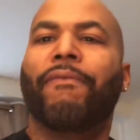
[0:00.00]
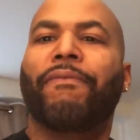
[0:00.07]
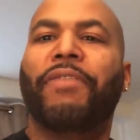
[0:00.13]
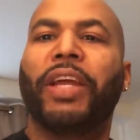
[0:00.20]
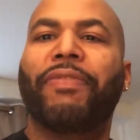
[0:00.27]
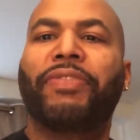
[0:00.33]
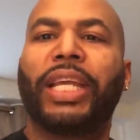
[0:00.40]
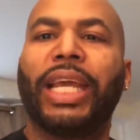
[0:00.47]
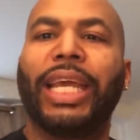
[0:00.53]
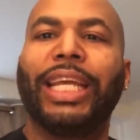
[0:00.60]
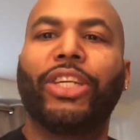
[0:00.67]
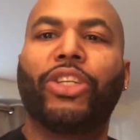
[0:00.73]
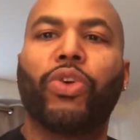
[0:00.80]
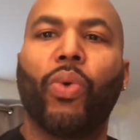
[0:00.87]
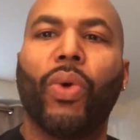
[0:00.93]

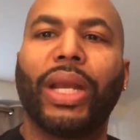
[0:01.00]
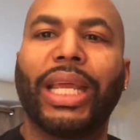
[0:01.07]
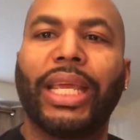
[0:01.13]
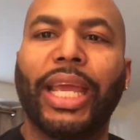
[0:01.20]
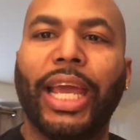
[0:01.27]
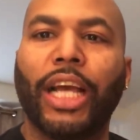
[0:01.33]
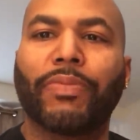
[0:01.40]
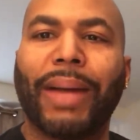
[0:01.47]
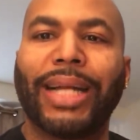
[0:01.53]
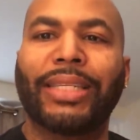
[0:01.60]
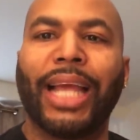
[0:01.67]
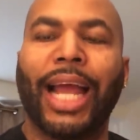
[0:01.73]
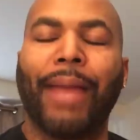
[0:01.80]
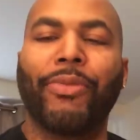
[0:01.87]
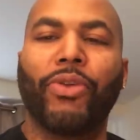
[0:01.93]
15, 20 years by
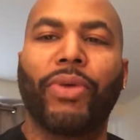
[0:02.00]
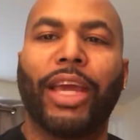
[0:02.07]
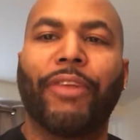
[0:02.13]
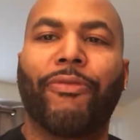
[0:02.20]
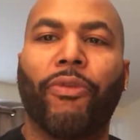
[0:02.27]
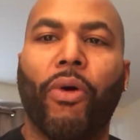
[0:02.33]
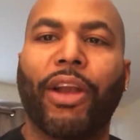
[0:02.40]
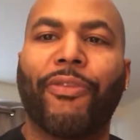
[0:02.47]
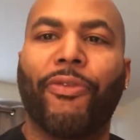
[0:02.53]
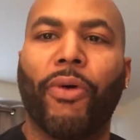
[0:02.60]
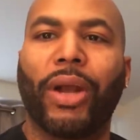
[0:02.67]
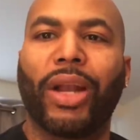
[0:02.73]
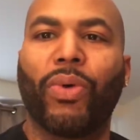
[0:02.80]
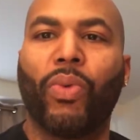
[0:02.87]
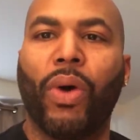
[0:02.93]
time you get 40,
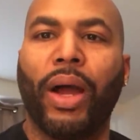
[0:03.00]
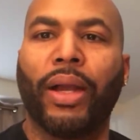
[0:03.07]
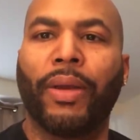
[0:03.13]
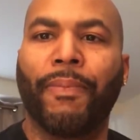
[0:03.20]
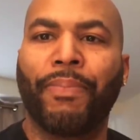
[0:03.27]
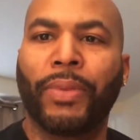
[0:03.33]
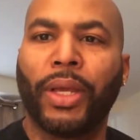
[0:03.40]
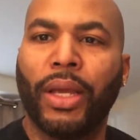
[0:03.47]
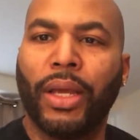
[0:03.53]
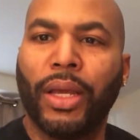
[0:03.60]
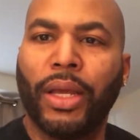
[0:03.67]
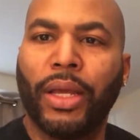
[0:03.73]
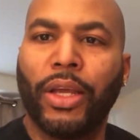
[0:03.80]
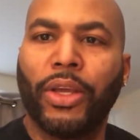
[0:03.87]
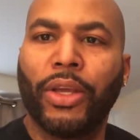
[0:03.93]
41,
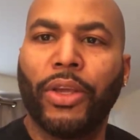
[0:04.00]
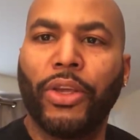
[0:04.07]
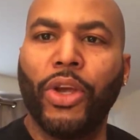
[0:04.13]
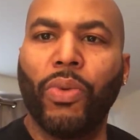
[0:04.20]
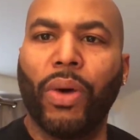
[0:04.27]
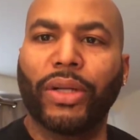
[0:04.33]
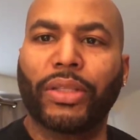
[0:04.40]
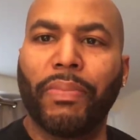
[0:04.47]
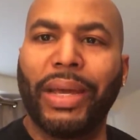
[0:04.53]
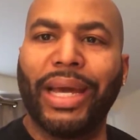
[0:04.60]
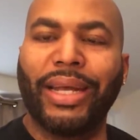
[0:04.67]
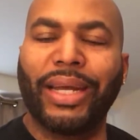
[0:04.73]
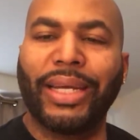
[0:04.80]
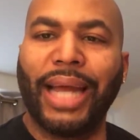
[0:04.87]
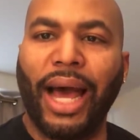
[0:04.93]
you worth a
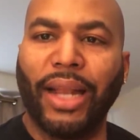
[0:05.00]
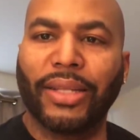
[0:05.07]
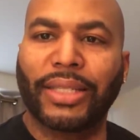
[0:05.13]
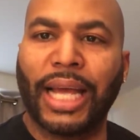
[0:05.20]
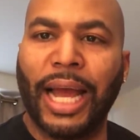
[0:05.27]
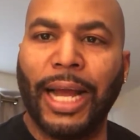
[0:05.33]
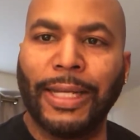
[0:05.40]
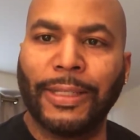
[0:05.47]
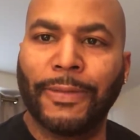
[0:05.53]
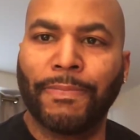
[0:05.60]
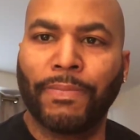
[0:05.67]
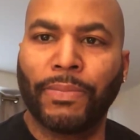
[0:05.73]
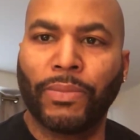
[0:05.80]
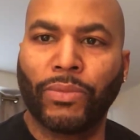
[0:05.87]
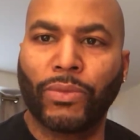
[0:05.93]
million dollars, guys,
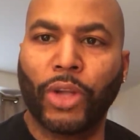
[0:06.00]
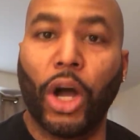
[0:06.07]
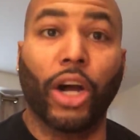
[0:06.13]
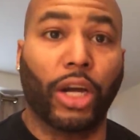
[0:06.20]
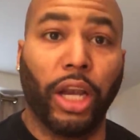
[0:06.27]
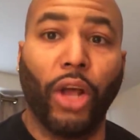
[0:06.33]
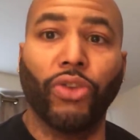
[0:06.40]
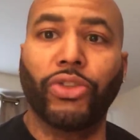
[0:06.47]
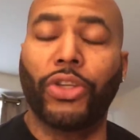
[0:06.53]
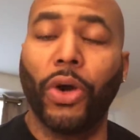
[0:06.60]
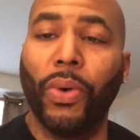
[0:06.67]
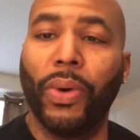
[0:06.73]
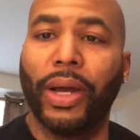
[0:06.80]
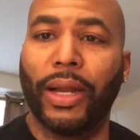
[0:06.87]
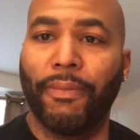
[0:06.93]
or close
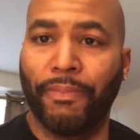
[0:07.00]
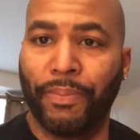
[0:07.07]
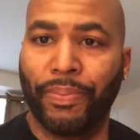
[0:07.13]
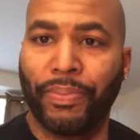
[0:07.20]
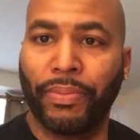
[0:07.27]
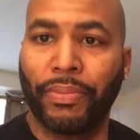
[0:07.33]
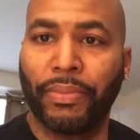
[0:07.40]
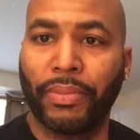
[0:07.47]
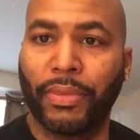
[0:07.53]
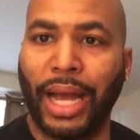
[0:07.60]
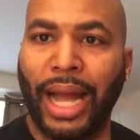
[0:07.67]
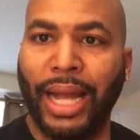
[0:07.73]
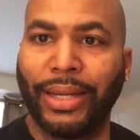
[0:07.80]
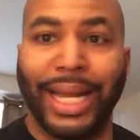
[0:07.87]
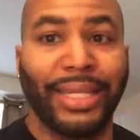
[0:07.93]
to it.
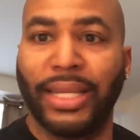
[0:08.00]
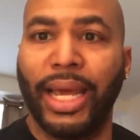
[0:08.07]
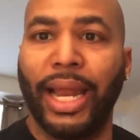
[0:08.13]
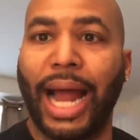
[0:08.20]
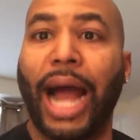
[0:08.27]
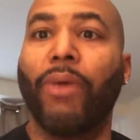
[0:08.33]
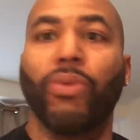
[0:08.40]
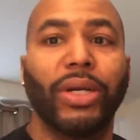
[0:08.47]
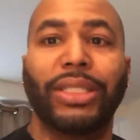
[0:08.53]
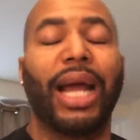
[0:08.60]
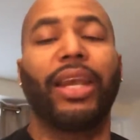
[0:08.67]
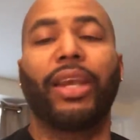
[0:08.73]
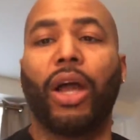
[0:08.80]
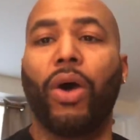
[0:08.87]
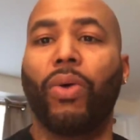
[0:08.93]
Uh, that's it. I wish
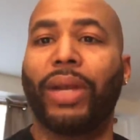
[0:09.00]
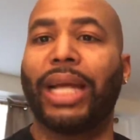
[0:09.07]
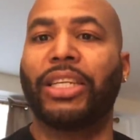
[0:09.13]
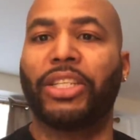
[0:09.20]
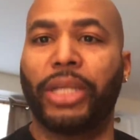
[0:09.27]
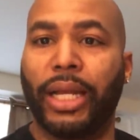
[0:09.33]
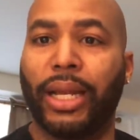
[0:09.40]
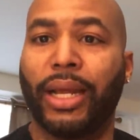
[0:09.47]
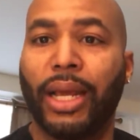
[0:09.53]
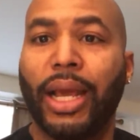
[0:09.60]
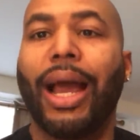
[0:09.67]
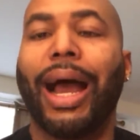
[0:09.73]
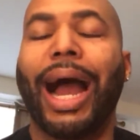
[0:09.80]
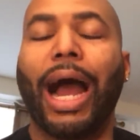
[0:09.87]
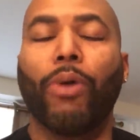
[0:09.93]
I know that shit.
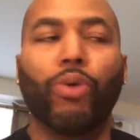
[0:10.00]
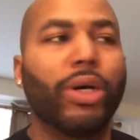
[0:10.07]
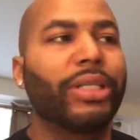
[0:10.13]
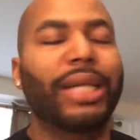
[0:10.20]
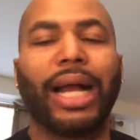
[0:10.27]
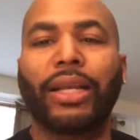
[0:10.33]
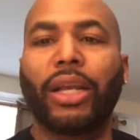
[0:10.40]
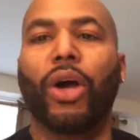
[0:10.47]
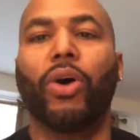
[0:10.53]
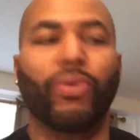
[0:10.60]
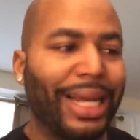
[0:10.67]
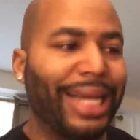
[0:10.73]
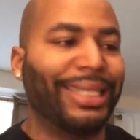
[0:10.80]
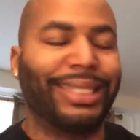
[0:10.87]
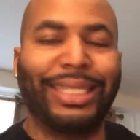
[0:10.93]
I wish I know
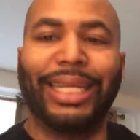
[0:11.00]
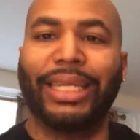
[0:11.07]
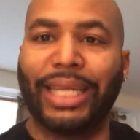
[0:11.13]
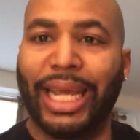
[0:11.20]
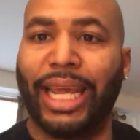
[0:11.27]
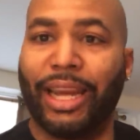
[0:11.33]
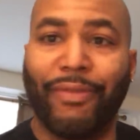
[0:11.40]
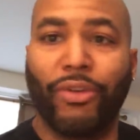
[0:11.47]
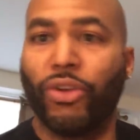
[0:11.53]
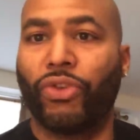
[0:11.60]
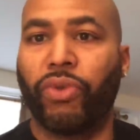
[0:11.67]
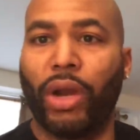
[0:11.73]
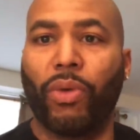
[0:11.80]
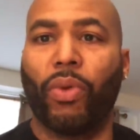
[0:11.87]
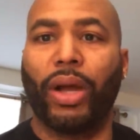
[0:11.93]
that shit then. If you're
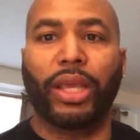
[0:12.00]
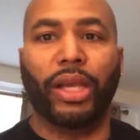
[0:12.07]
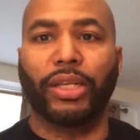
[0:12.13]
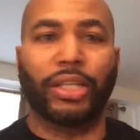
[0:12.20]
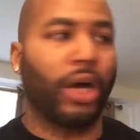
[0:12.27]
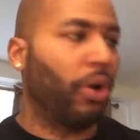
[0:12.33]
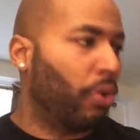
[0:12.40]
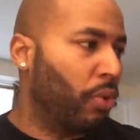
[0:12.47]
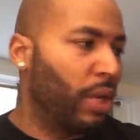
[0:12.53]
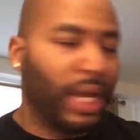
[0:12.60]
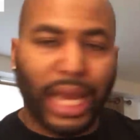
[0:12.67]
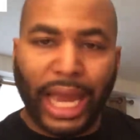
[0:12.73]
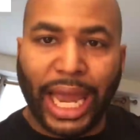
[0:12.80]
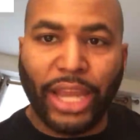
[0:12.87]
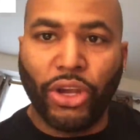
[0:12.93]
21 years old
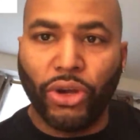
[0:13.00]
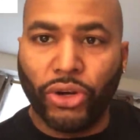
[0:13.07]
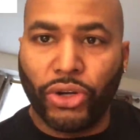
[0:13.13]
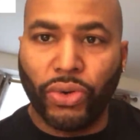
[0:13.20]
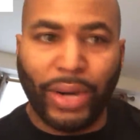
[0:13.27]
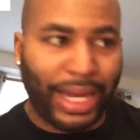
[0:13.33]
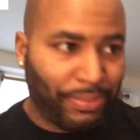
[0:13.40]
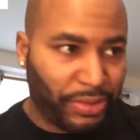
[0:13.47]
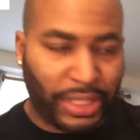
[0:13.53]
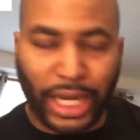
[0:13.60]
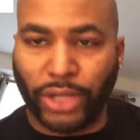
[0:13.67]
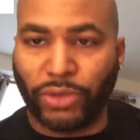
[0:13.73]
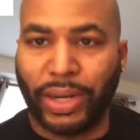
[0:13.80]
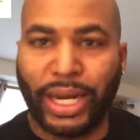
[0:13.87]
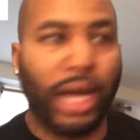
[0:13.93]
and you do them
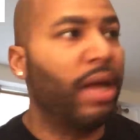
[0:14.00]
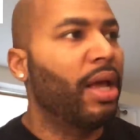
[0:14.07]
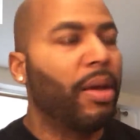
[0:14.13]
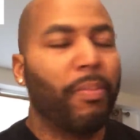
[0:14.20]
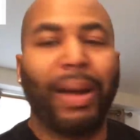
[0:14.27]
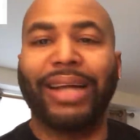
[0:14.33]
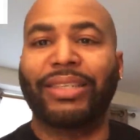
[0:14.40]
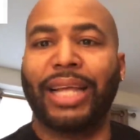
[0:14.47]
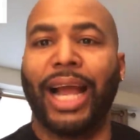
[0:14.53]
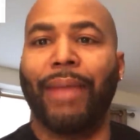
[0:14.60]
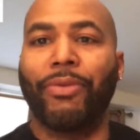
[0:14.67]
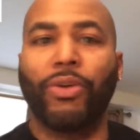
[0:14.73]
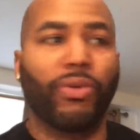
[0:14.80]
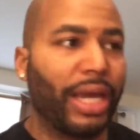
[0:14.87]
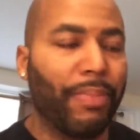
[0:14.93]
steps right there, by the
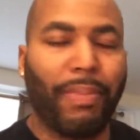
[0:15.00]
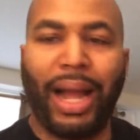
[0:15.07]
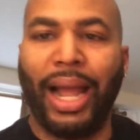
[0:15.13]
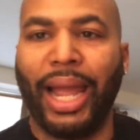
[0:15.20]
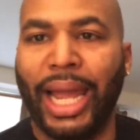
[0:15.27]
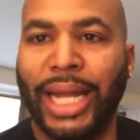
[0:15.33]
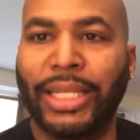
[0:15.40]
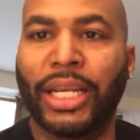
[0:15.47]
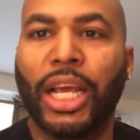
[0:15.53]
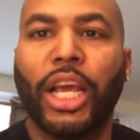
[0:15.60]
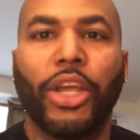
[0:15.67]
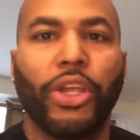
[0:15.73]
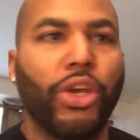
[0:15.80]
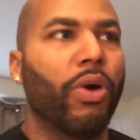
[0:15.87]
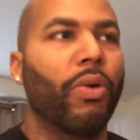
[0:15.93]
time you get my age,
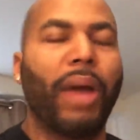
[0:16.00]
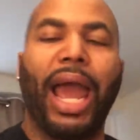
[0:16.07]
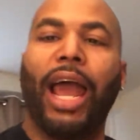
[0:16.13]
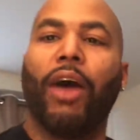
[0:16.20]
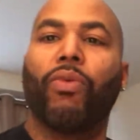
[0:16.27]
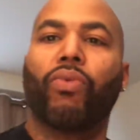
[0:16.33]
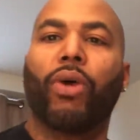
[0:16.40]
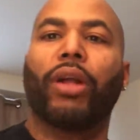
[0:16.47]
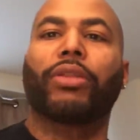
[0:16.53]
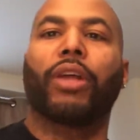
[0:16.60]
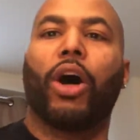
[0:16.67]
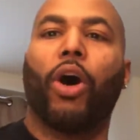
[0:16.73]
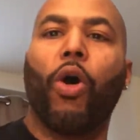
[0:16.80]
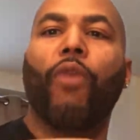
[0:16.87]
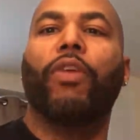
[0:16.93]
you'll have worth
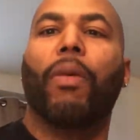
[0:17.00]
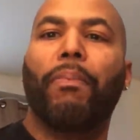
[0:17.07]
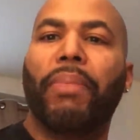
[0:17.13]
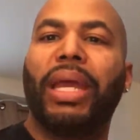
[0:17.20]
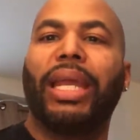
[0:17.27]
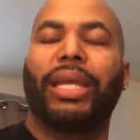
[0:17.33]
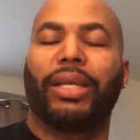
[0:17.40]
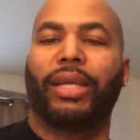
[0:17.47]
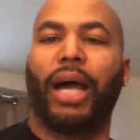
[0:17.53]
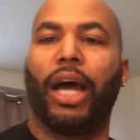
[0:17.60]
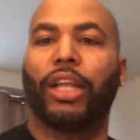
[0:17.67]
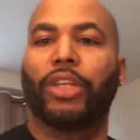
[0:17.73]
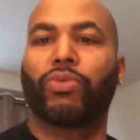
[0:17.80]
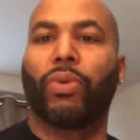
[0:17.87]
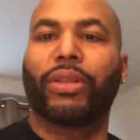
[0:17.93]
over a million
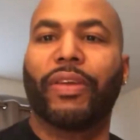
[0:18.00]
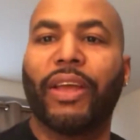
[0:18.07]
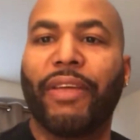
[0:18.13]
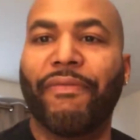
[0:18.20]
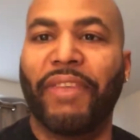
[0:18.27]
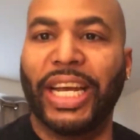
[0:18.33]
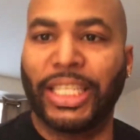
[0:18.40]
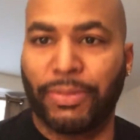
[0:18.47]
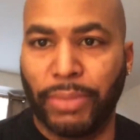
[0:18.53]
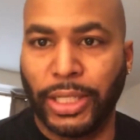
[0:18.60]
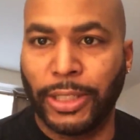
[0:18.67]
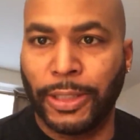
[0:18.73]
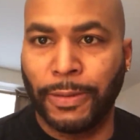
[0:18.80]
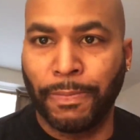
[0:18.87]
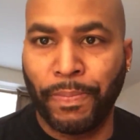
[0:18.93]
dollars worth of
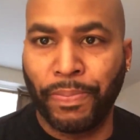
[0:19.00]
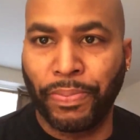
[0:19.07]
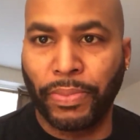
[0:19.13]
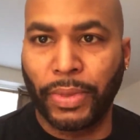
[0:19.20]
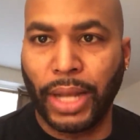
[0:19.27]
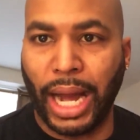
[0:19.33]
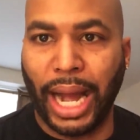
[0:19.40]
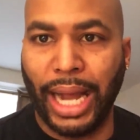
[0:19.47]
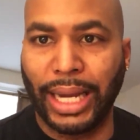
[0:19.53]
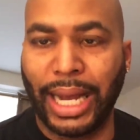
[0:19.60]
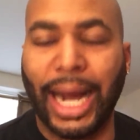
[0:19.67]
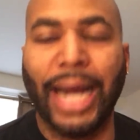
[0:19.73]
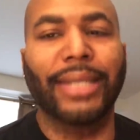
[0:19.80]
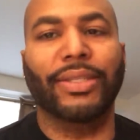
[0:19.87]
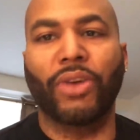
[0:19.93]
investments. All right,
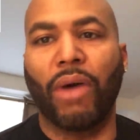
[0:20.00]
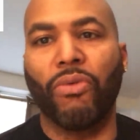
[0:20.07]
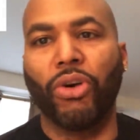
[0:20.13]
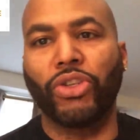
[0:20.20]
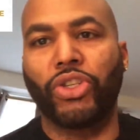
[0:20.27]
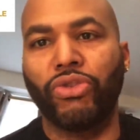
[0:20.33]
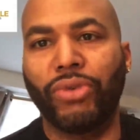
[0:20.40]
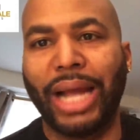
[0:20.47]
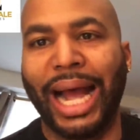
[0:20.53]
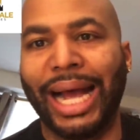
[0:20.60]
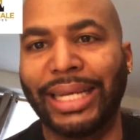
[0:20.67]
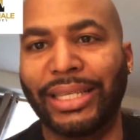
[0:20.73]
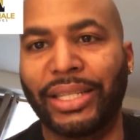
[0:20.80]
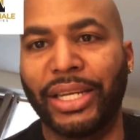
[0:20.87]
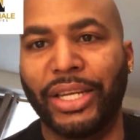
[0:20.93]
guys. So I want you
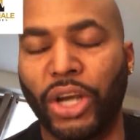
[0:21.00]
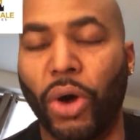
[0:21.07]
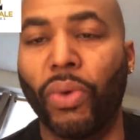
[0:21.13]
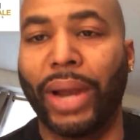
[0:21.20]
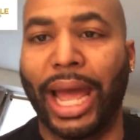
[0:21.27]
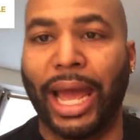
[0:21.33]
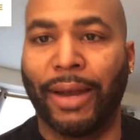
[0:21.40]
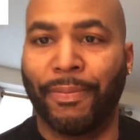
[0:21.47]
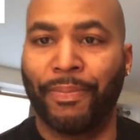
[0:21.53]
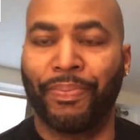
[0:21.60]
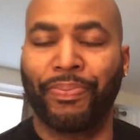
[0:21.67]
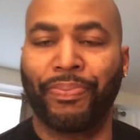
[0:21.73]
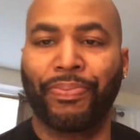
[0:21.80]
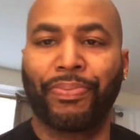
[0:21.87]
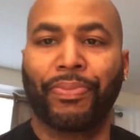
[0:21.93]
guys to know that.
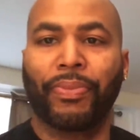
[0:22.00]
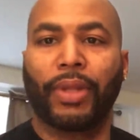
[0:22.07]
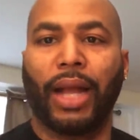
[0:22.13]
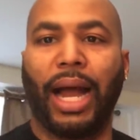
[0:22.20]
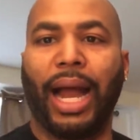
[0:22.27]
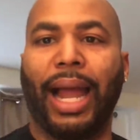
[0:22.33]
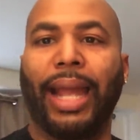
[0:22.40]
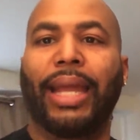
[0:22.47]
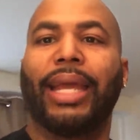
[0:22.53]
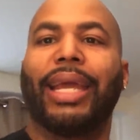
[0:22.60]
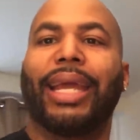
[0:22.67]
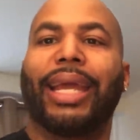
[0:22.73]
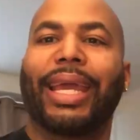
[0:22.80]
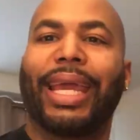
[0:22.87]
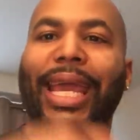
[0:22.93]
All right,
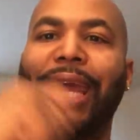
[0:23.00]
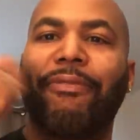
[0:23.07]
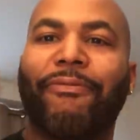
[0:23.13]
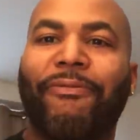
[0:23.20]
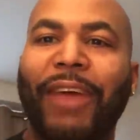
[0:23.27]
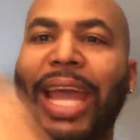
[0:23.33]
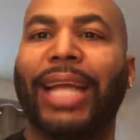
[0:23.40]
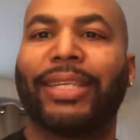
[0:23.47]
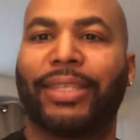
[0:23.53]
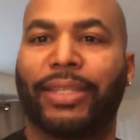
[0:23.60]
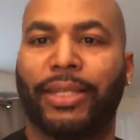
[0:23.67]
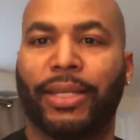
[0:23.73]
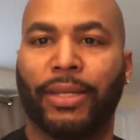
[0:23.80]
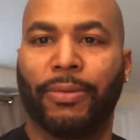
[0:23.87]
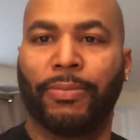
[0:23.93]

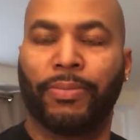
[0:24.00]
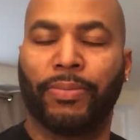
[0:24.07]
invest.